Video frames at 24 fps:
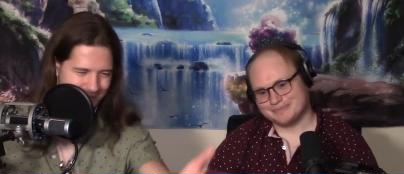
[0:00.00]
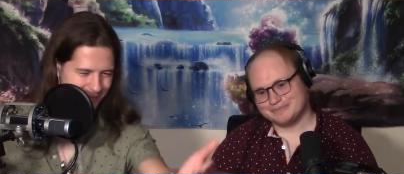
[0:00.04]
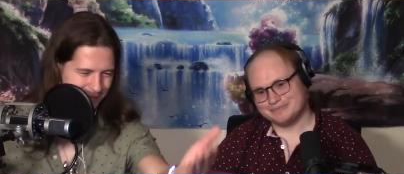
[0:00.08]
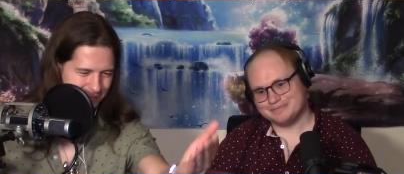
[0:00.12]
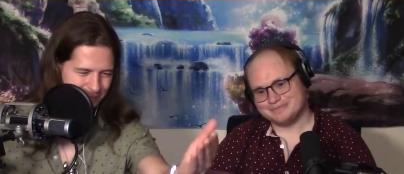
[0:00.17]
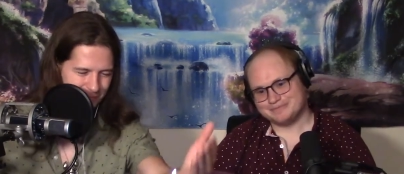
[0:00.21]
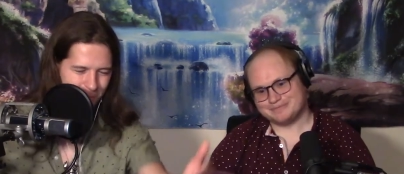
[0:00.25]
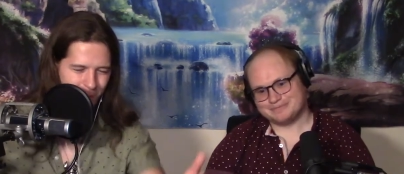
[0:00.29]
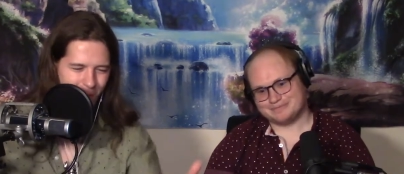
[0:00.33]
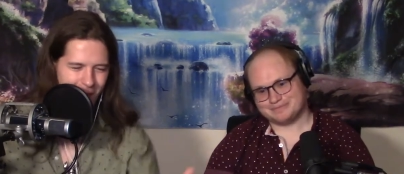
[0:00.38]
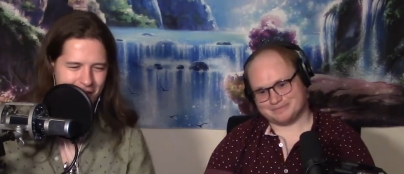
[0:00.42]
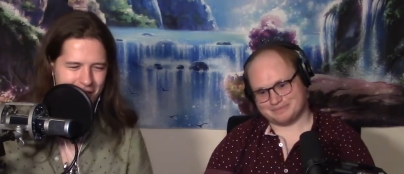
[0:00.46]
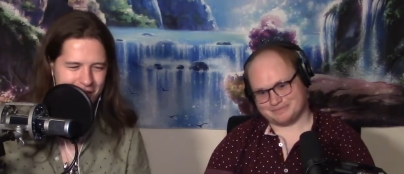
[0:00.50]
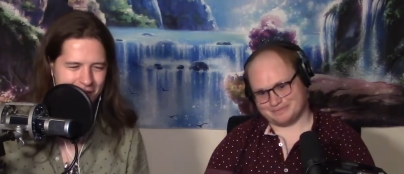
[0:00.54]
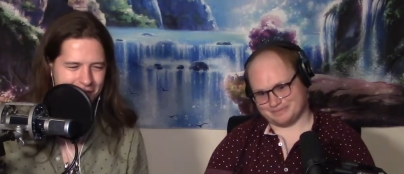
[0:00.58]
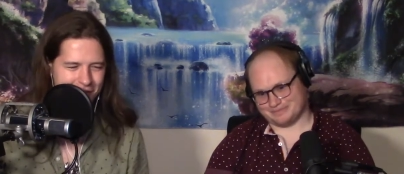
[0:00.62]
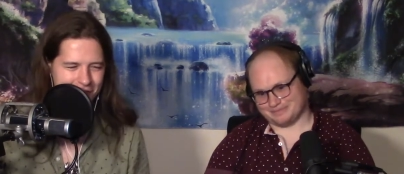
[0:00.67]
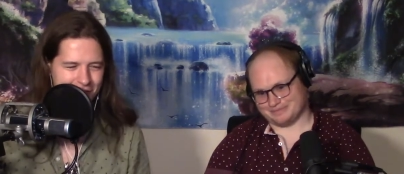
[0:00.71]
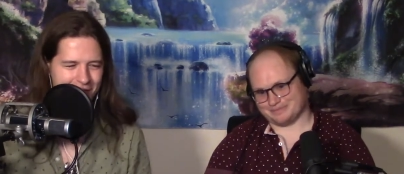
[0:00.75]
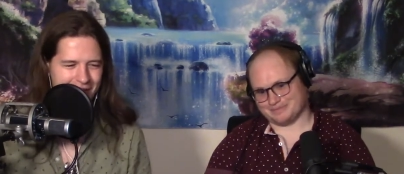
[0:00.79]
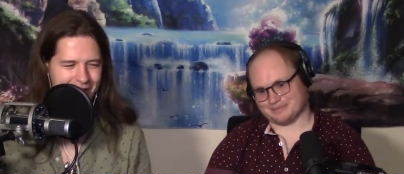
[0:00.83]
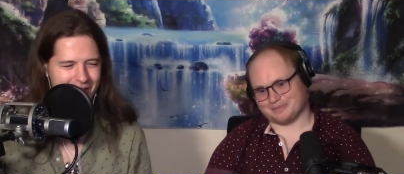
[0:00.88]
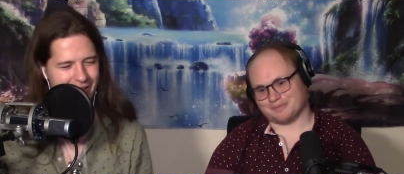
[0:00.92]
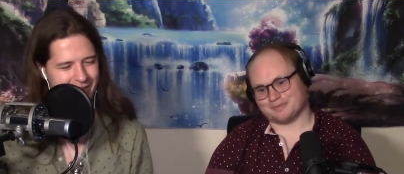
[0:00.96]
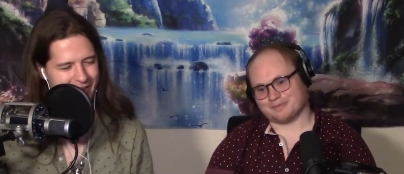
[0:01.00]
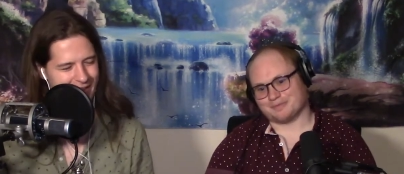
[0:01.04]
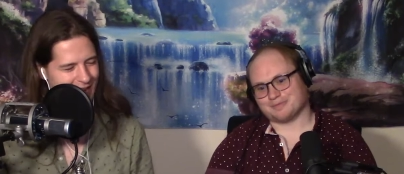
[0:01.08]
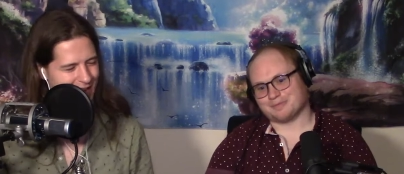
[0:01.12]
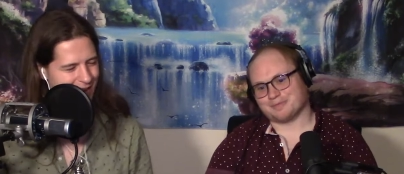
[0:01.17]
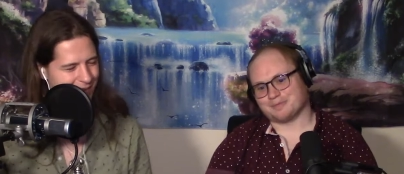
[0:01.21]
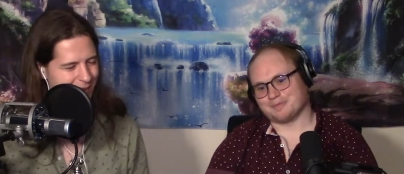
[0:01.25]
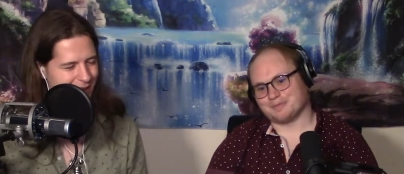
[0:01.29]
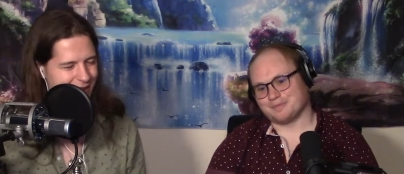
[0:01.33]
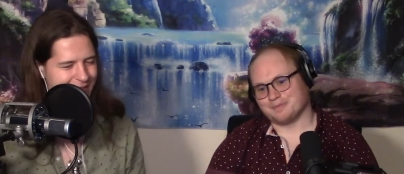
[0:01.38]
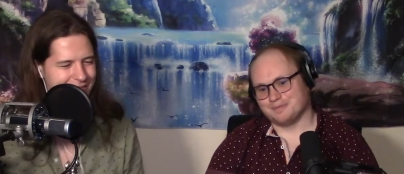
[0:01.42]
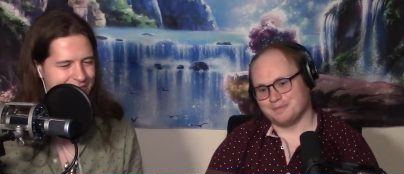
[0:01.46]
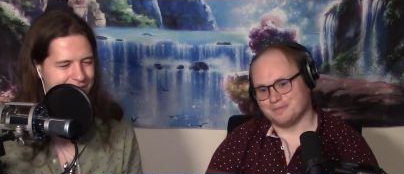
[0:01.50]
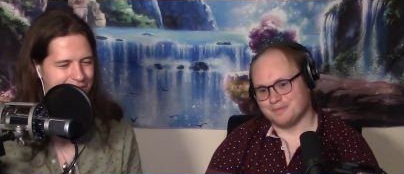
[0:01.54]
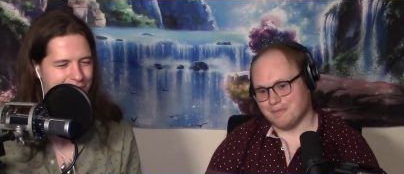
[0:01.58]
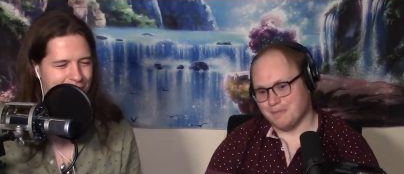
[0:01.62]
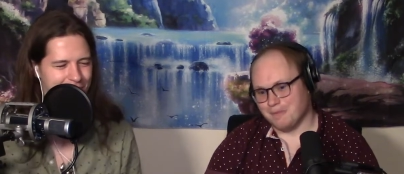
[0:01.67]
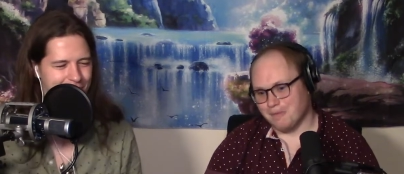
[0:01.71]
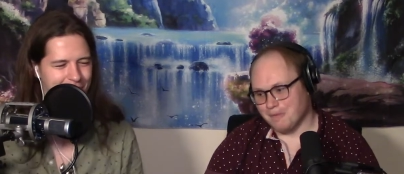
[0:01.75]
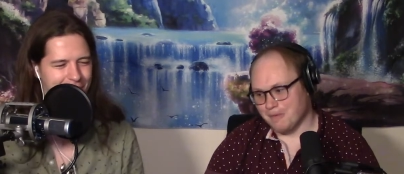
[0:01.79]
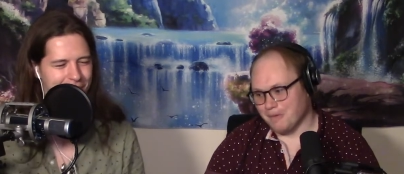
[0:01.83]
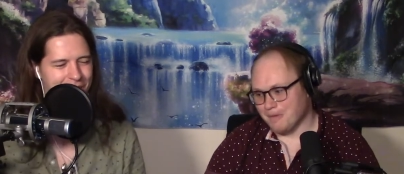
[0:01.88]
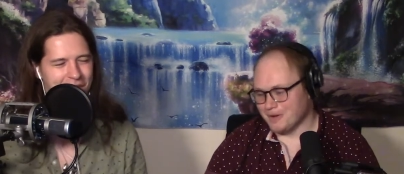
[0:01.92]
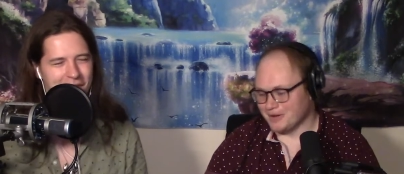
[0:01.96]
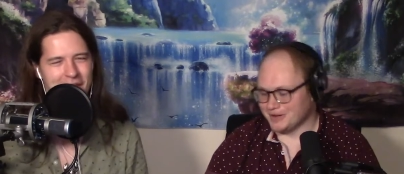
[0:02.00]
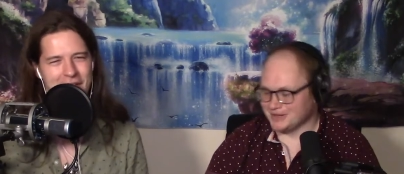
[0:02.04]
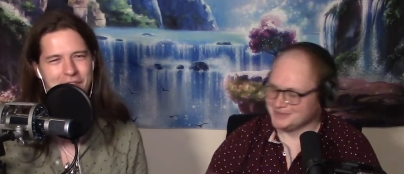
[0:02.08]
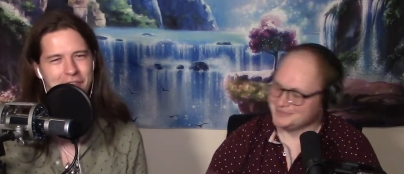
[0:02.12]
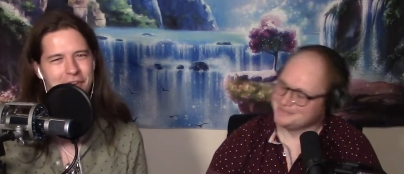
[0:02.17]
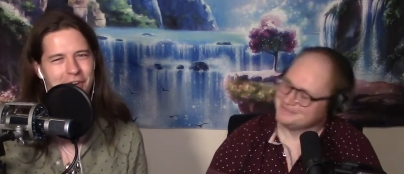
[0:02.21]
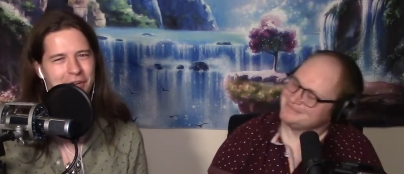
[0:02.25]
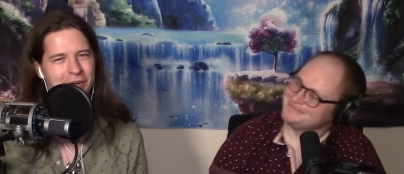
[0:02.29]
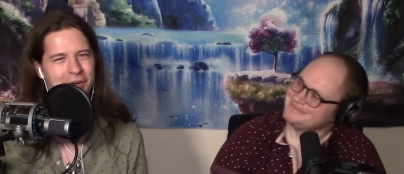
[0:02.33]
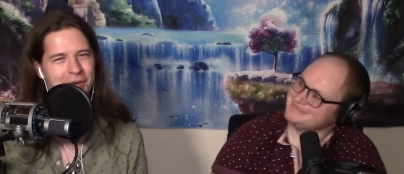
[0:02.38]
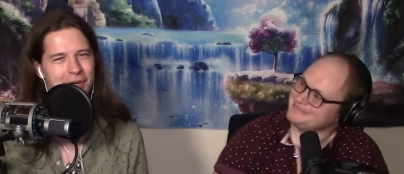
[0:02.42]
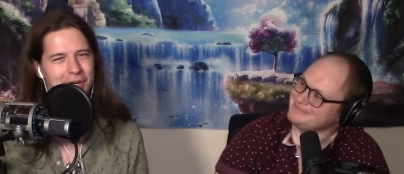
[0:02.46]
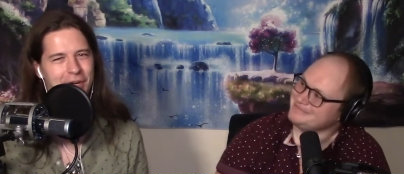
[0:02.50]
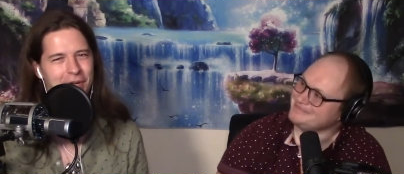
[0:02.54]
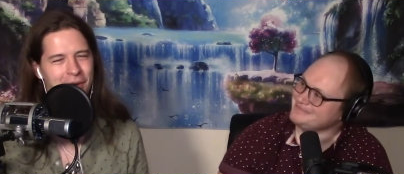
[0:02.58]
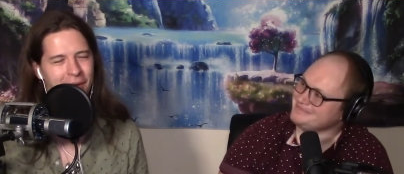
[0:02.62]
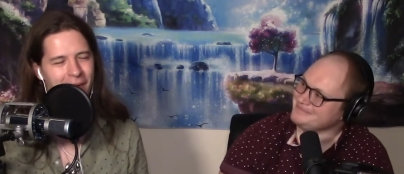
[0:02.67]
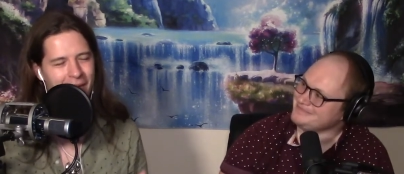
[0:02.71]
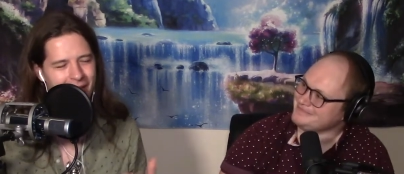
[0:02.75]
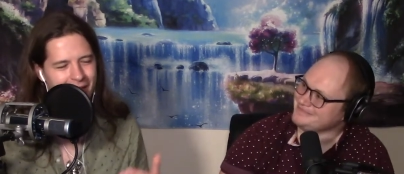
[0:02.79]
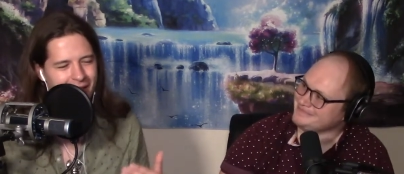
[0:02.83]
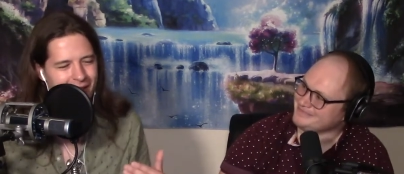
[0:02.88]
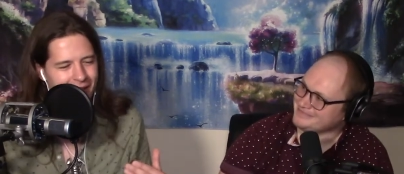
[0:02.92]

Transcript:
Speaker 1: wonderful animation from our favorite crew,